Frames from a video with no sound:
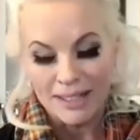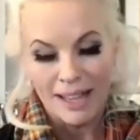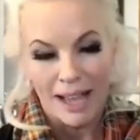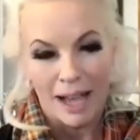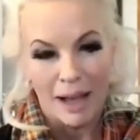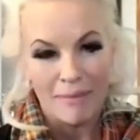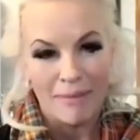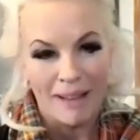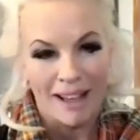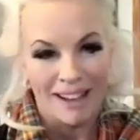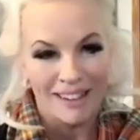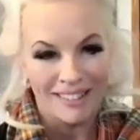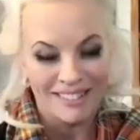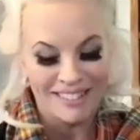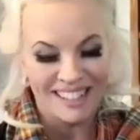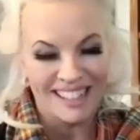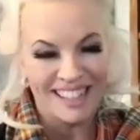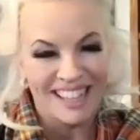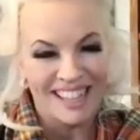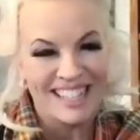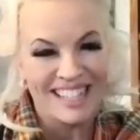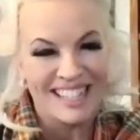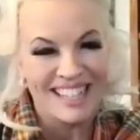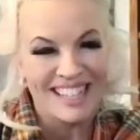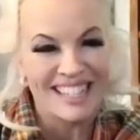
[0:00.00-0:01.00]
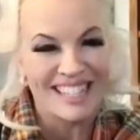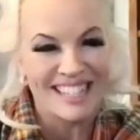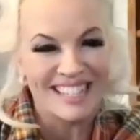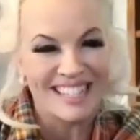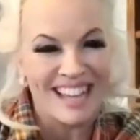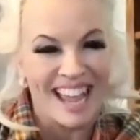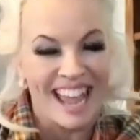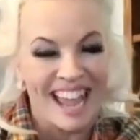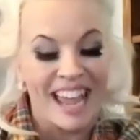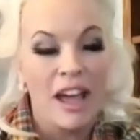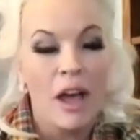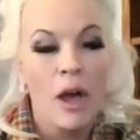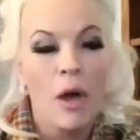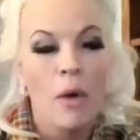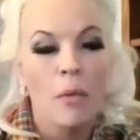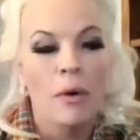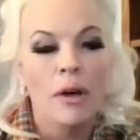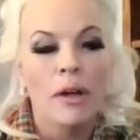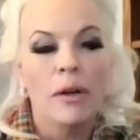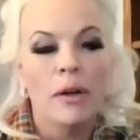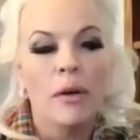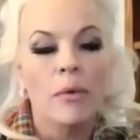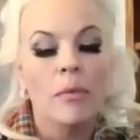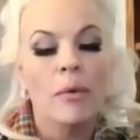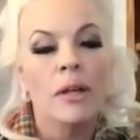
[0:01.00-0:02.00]
How about let's just say
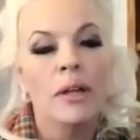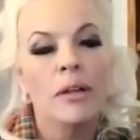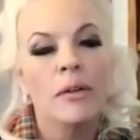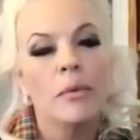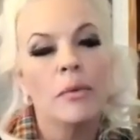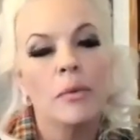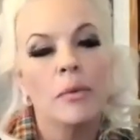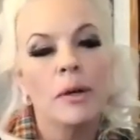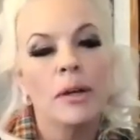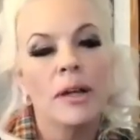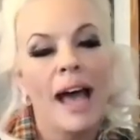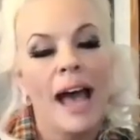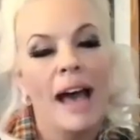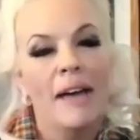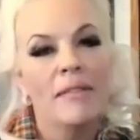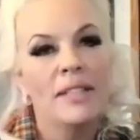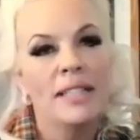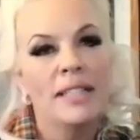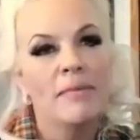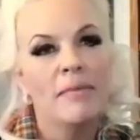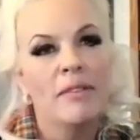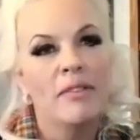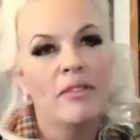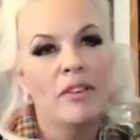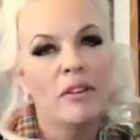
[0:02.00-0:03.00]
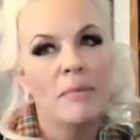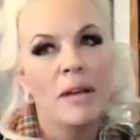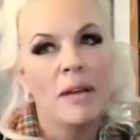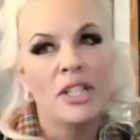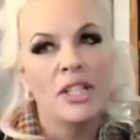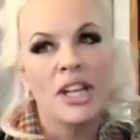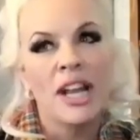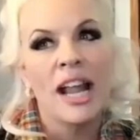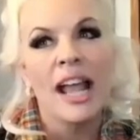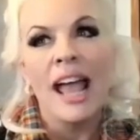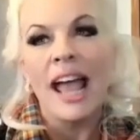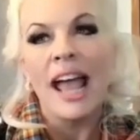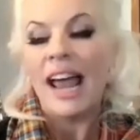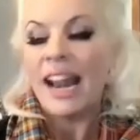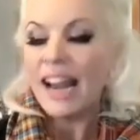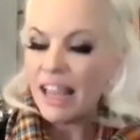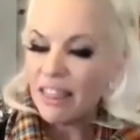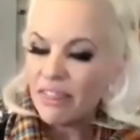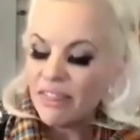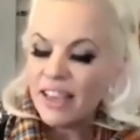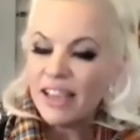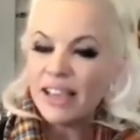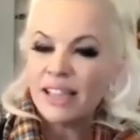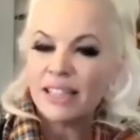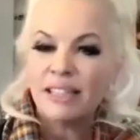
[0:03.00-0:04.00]
we'll have some information, and I
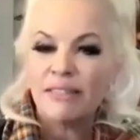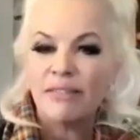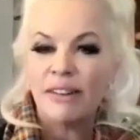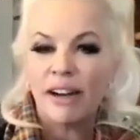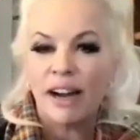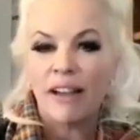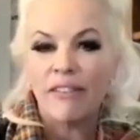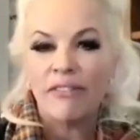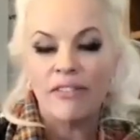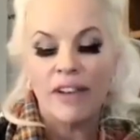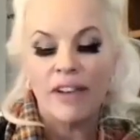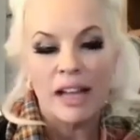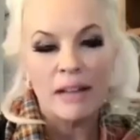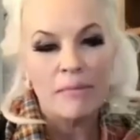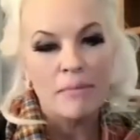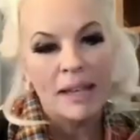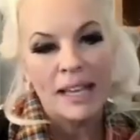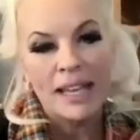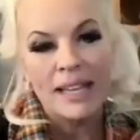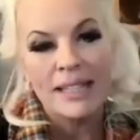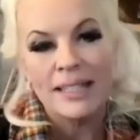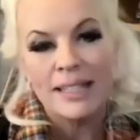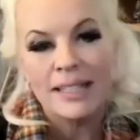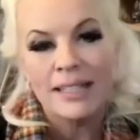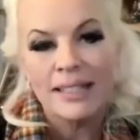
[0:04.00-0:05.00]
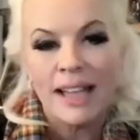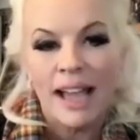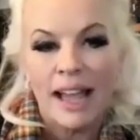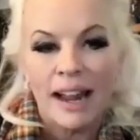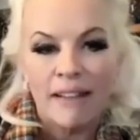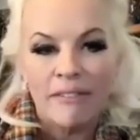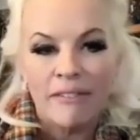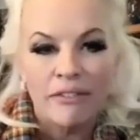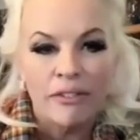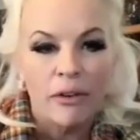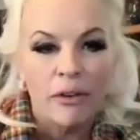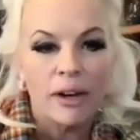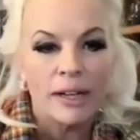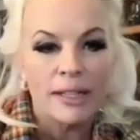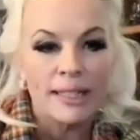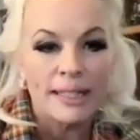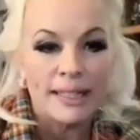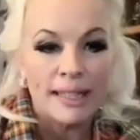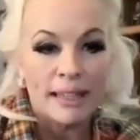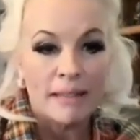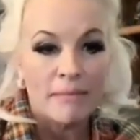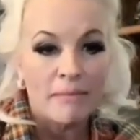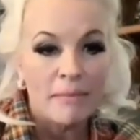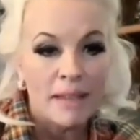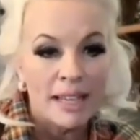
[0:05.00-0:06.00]
think it's very fun because it's kind of
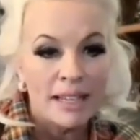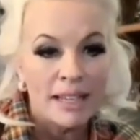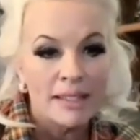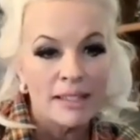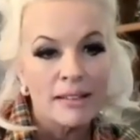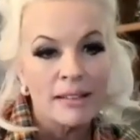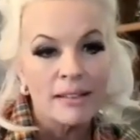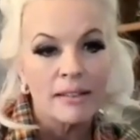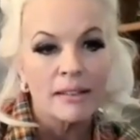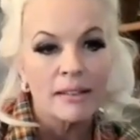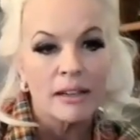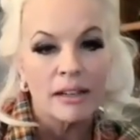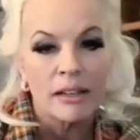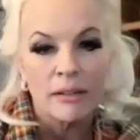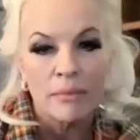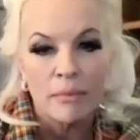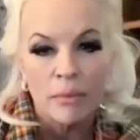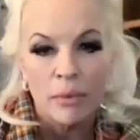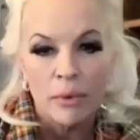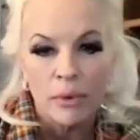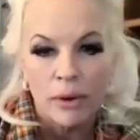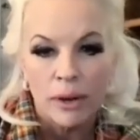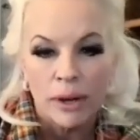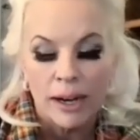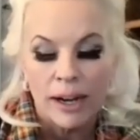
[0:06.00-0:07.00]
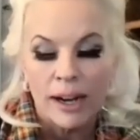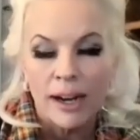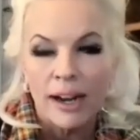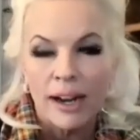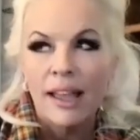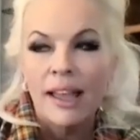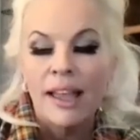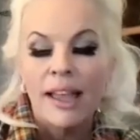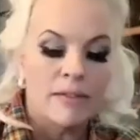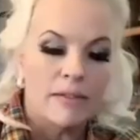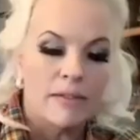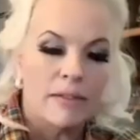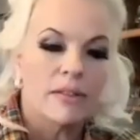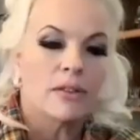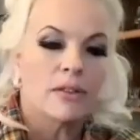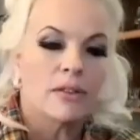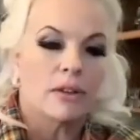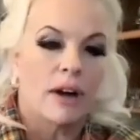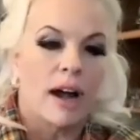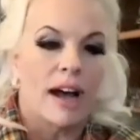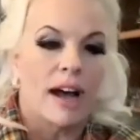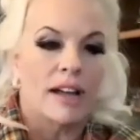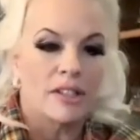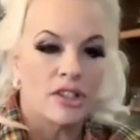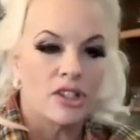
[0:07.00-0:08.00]
forcing me to learn more,
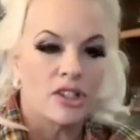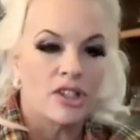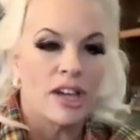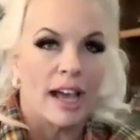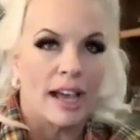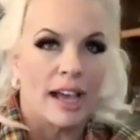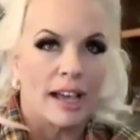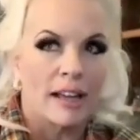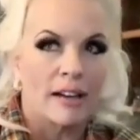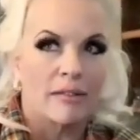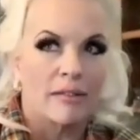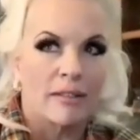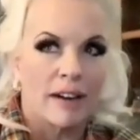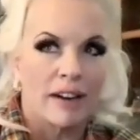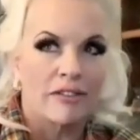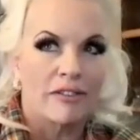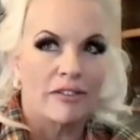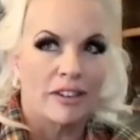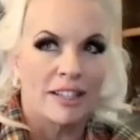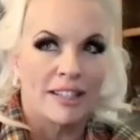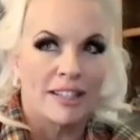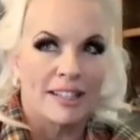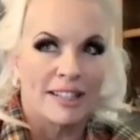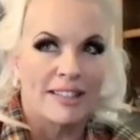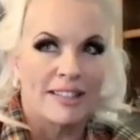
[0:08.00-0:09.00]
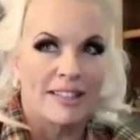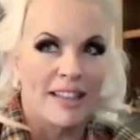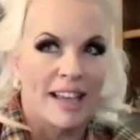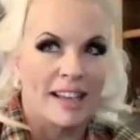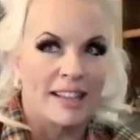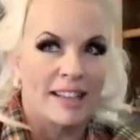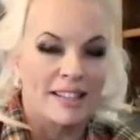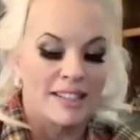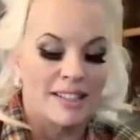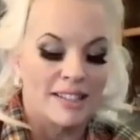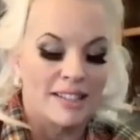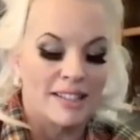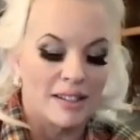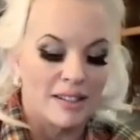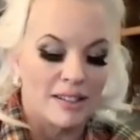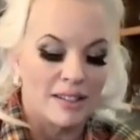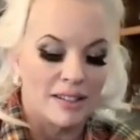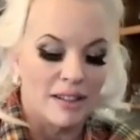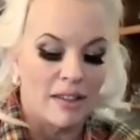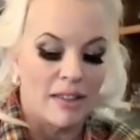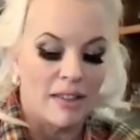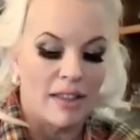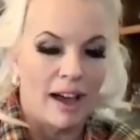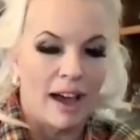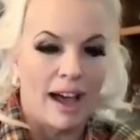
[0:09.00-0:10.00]
cross-check and reference things
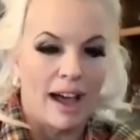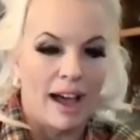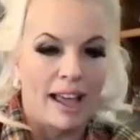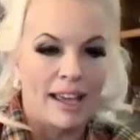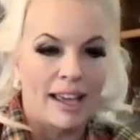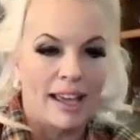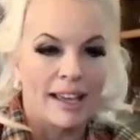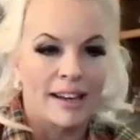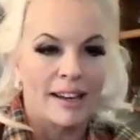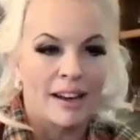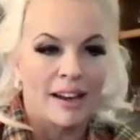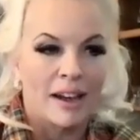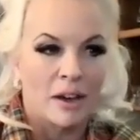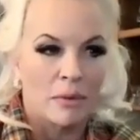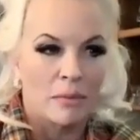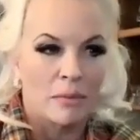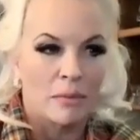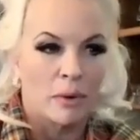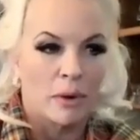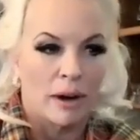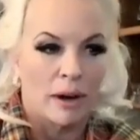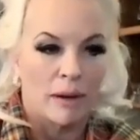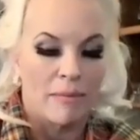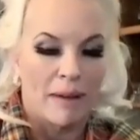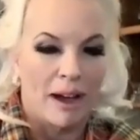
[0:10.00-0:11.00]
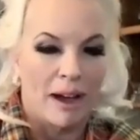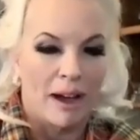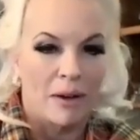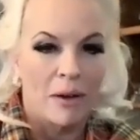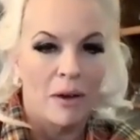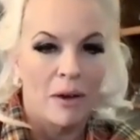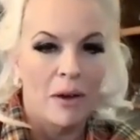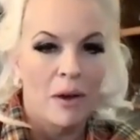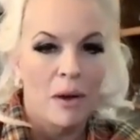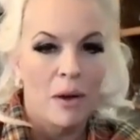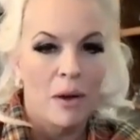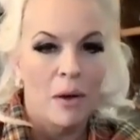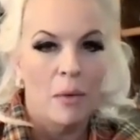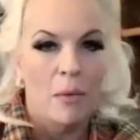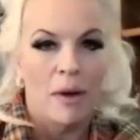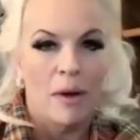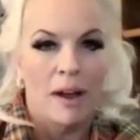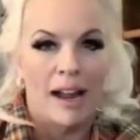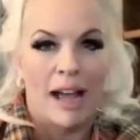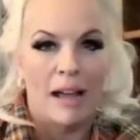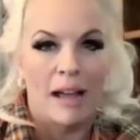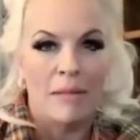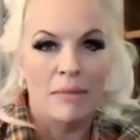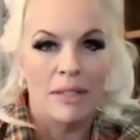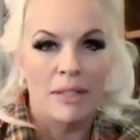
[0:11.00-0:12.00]
so that I can know more about what
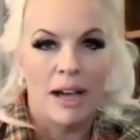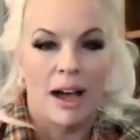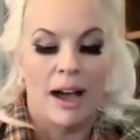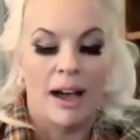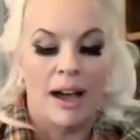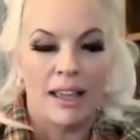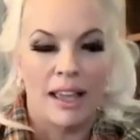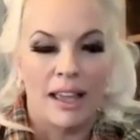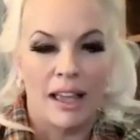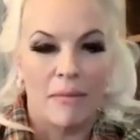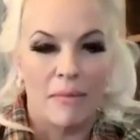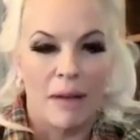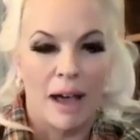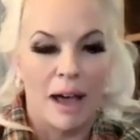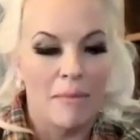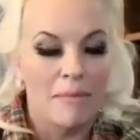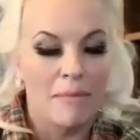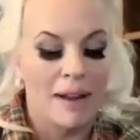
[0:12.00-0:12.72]
I'm talking about.